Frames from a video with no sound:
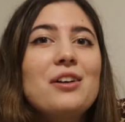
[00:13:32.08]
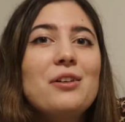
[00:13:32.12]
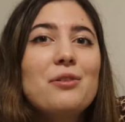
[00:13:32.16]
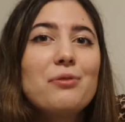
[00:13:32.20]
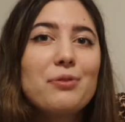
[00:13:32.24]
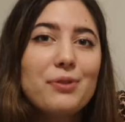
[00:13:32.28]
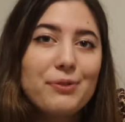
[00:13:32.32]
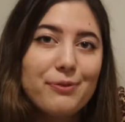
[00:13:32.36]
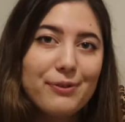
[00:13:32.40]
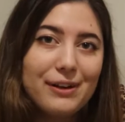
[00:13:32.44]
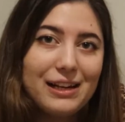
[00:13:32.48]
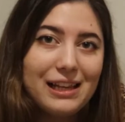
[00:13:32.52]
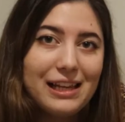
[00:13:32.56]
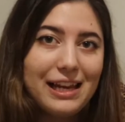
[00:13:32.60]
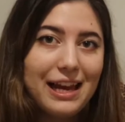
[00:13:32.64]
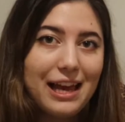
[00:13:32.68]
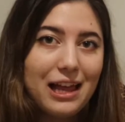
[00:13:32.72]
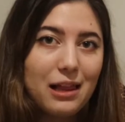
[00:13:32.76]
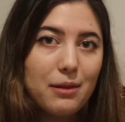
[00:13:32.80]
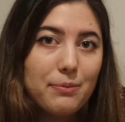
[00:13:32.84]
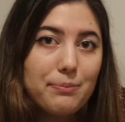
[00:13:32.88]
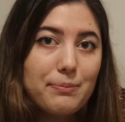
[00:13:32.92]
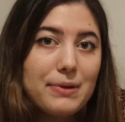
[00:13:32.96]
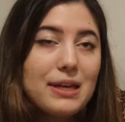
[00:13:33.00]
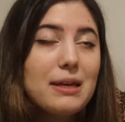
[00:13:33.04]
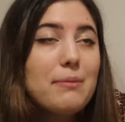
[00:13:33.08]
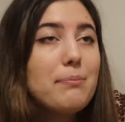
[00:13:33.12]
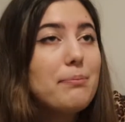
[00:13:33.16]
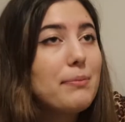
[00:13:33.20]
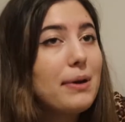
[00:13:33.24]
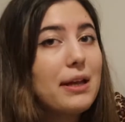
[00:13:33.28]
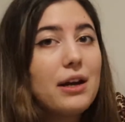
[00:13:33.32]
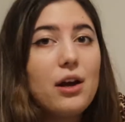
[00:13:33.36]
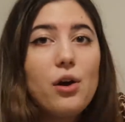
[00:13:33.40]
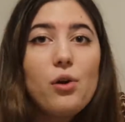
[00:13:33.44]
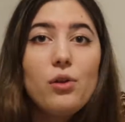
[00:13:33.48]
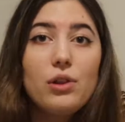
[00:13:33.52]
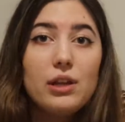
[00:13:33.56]
would really help me,
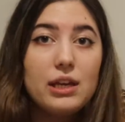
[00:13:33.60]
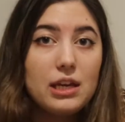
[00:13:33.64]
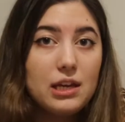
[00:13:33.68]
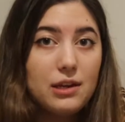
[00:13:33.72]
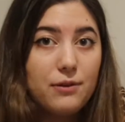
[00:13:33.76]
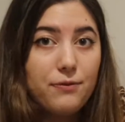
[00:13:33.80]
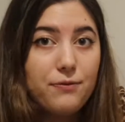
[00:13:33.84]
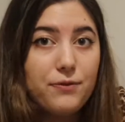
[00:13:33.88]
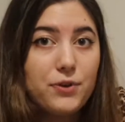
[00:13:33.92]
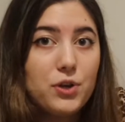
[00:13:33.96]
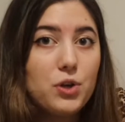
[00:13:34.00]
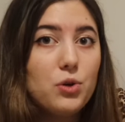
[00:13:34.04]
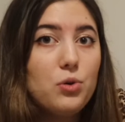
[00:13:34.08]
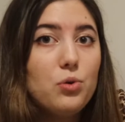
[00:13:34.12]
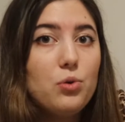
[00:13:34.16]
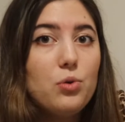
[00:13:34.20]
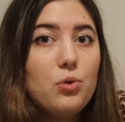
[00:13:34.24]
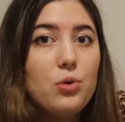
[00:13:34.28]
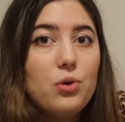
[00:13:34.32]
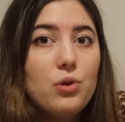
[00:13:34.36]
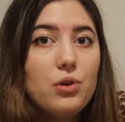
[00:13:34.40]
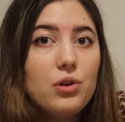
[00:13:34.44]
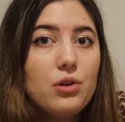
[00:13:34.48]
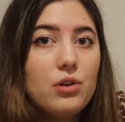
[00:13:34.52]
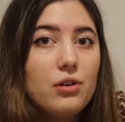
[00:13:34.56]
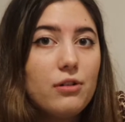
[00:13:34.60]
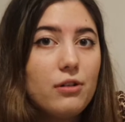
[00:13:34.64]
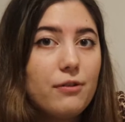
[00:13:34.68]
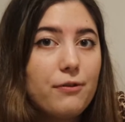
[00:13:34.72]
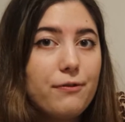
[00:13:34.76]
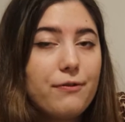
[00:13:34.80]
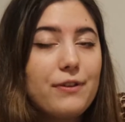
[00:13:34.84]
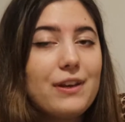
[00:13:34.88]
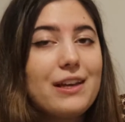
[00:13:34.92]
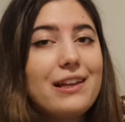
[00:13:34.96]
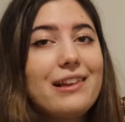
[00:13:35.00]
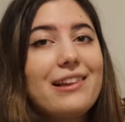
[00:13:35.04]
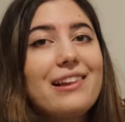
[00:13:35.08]
but only if you
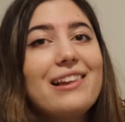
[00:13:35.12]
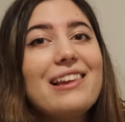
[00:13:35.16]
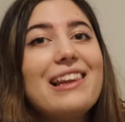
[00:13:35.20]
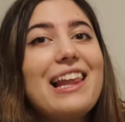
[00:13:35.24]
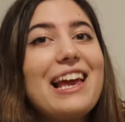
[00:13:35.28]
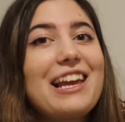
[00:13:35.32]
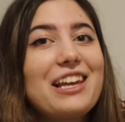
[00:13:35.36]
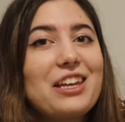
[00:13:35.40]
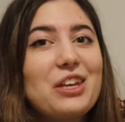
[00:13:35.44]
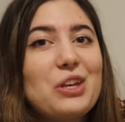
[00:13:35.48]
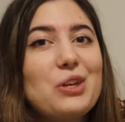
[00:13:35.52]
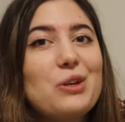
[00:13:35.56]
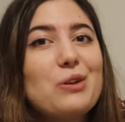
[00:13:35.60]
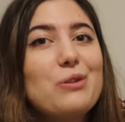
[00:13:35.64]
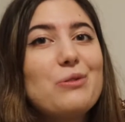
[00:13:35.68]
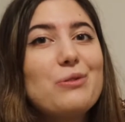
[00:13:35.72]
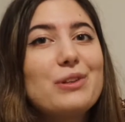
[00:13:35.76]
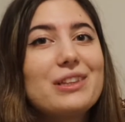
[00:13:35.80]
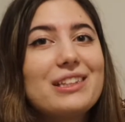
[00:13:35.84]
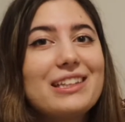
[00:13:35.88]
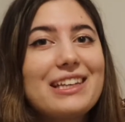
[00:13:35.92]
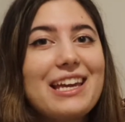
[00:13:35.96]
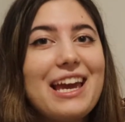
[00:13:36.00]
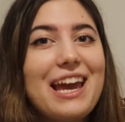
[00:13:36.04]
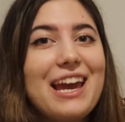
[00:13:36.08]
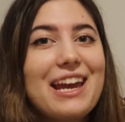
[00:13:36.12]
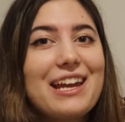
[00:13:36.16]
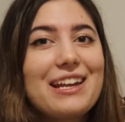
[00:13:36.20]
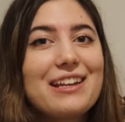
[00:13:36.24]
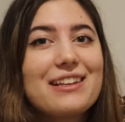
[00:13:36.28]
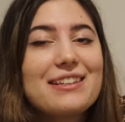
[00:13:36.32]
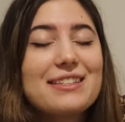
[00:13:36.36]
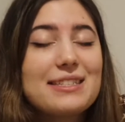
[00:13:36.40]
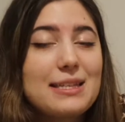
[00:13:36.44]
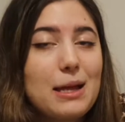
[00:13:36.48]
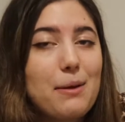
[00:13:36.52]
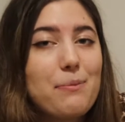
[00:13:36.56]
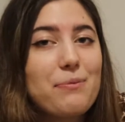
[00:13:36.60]
feel like you would gain
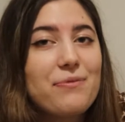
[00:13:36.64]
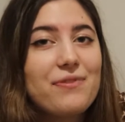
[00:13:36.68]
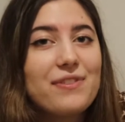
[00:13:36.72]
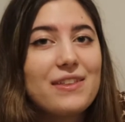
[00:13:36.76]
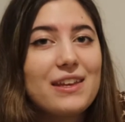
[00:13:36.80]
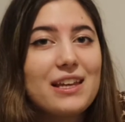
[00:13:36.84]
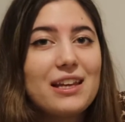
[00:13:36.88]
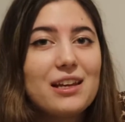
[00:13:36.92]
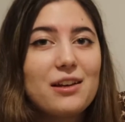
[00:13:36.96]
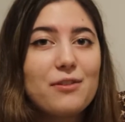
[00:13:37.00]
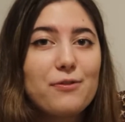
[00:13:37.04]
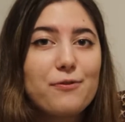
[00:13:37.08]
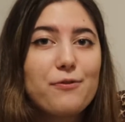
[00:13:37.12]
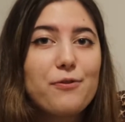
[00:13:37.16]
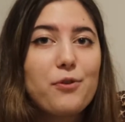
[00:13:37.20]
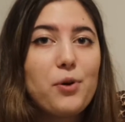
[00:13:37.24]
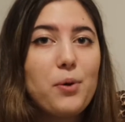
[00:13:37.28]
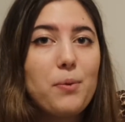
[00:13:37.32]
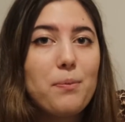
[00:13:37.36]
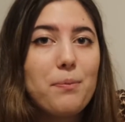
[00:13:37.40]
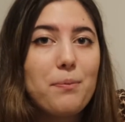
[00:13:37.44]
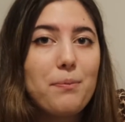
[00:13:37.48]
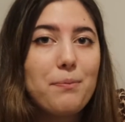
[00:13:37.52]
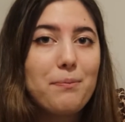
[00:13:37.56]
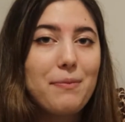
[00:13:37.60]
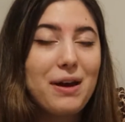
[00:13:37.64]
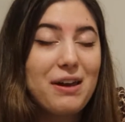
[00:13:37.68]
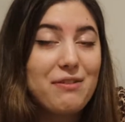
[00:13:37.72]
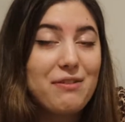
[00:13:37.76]
something from my